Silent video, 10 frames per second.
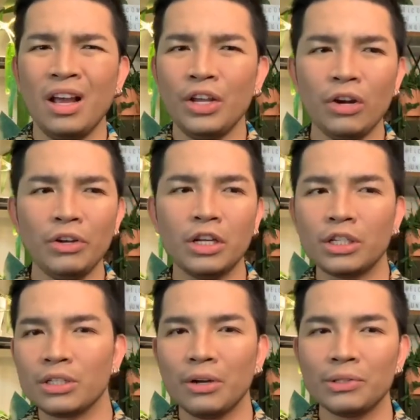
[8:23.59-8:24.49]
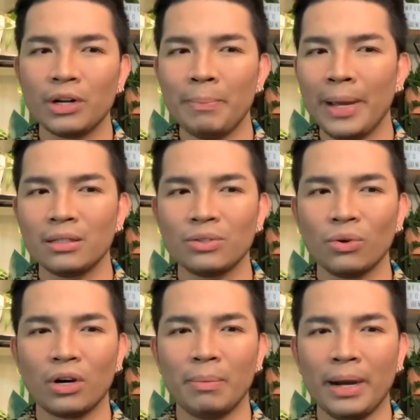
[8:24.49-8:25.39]
You know, you could just go to the pet
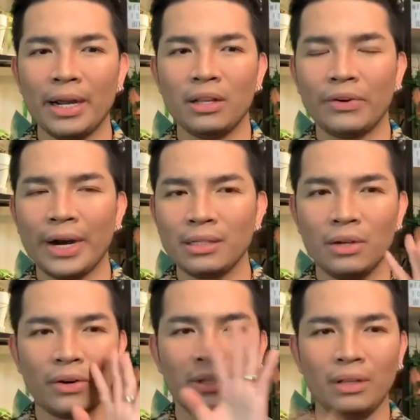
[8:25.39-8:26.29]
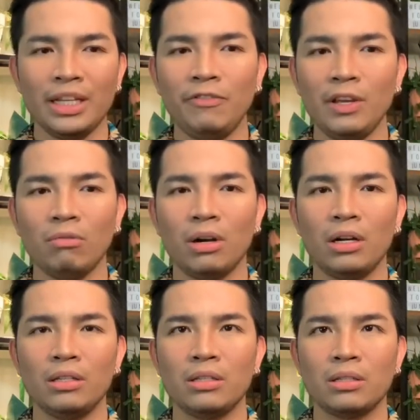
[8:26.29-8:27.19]
store, buy the grassy or the leafy
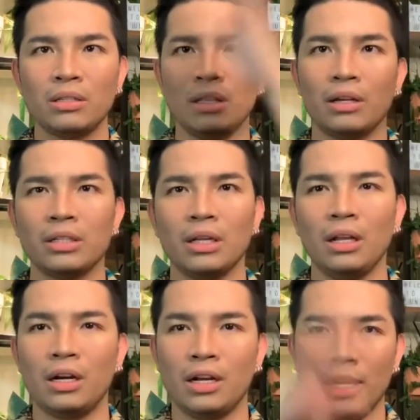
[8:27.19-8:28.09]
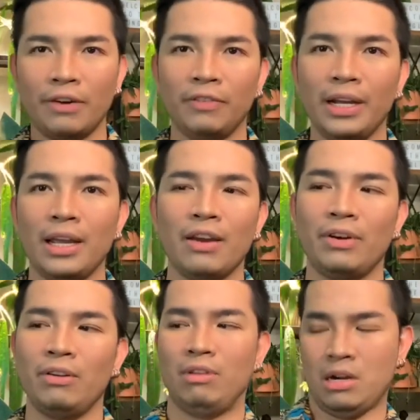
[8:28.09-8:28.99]
ones, and there's a lot of hair flying
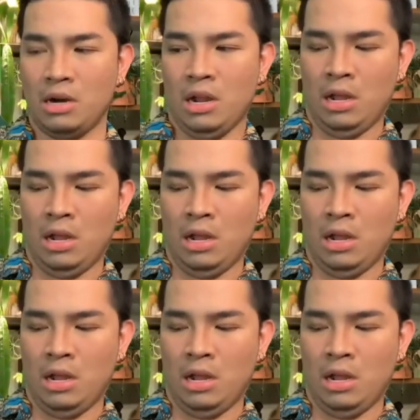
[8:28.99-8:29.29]
everywhere.